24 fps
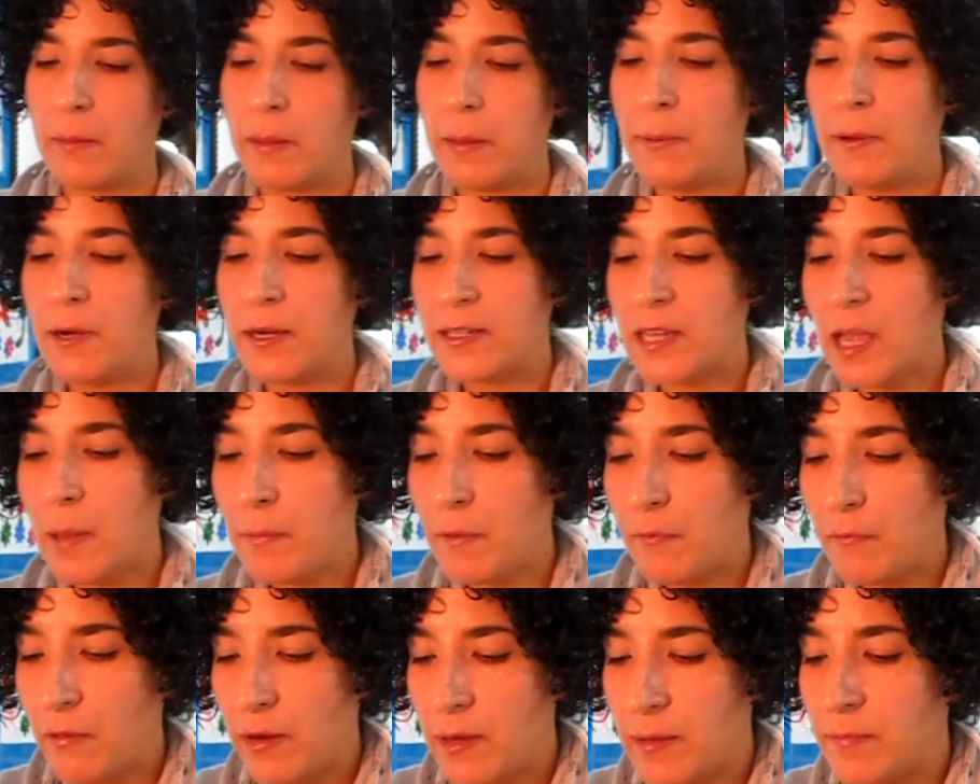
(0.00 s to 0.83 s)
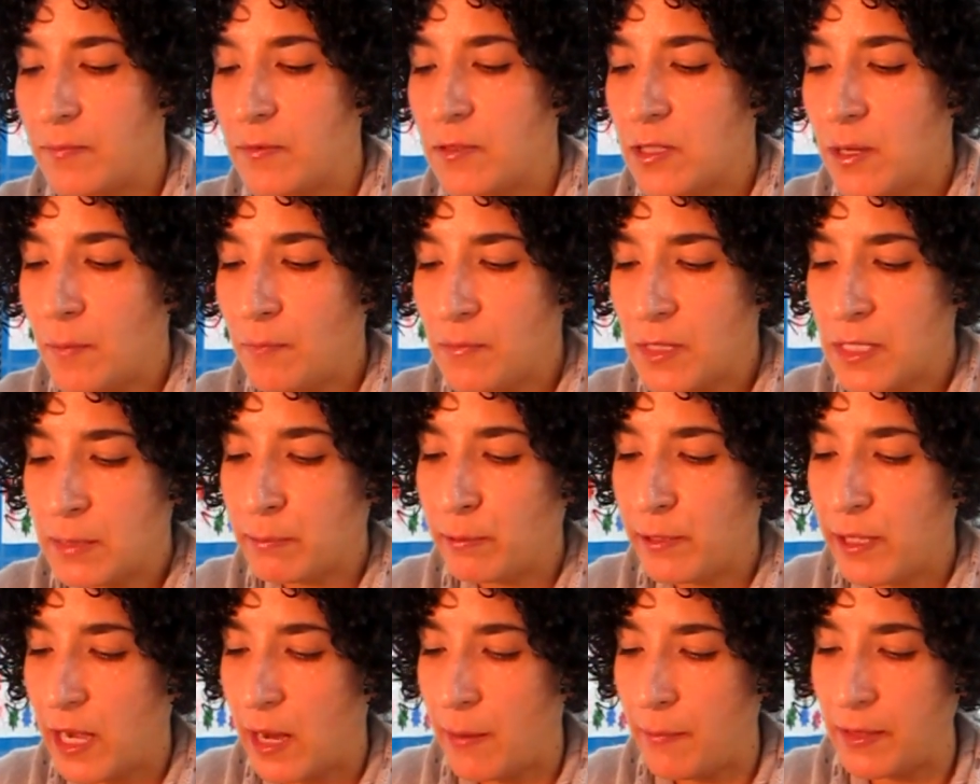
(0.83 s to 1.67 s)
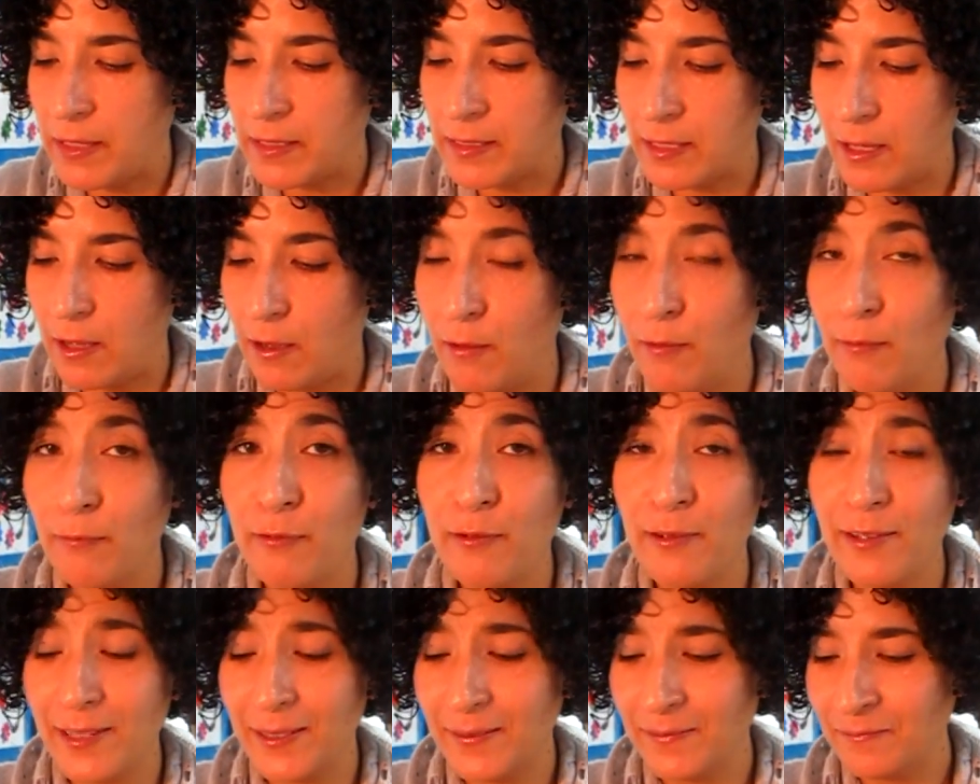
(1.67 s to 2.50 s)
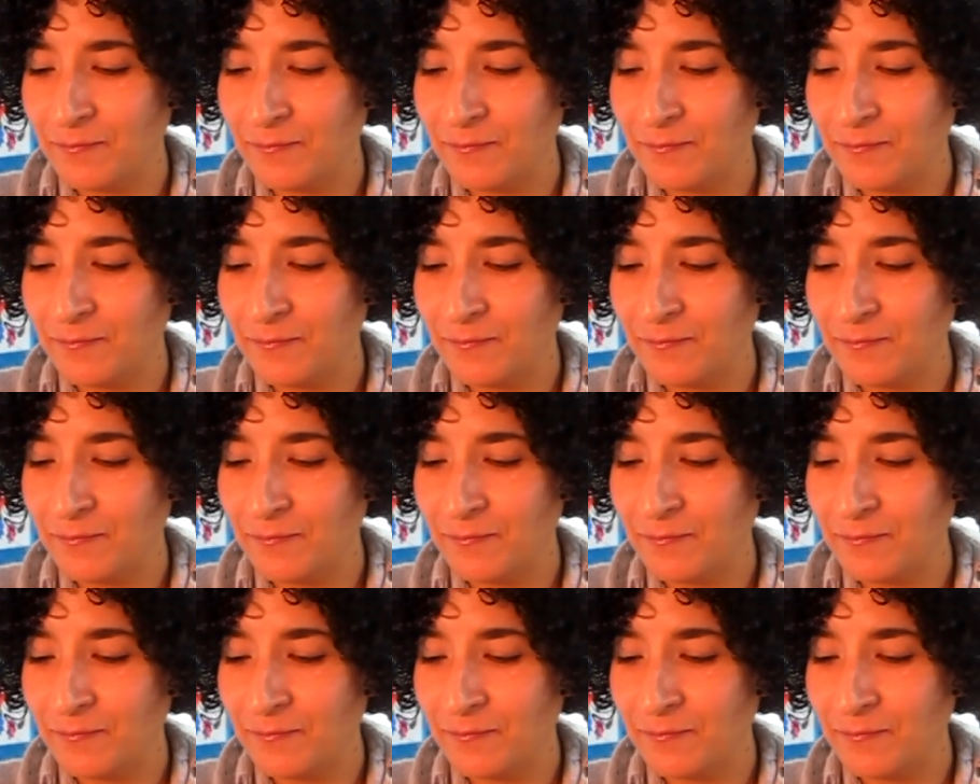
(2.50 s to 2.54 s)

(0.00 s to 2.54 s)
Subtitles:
You put it down before I dump this plate on myself,